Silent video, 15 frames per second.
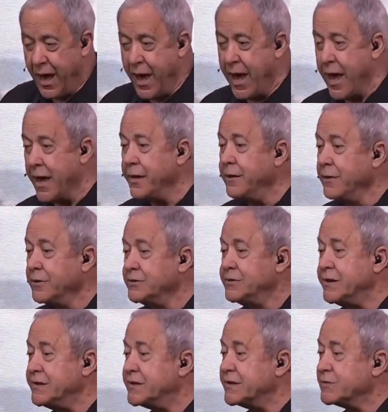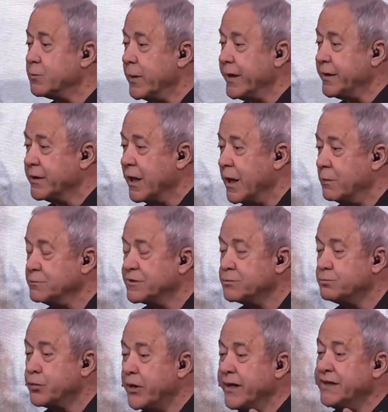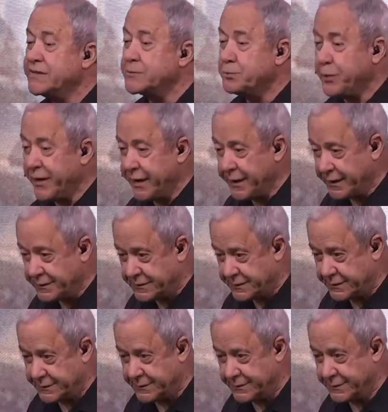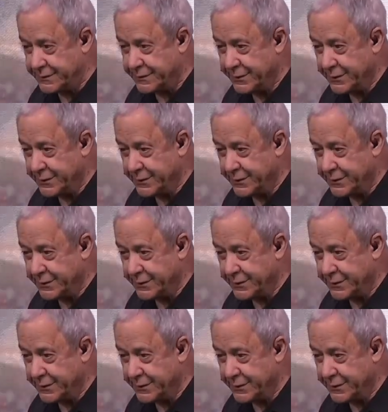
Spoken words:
And Jesus, when he comes, brings peace.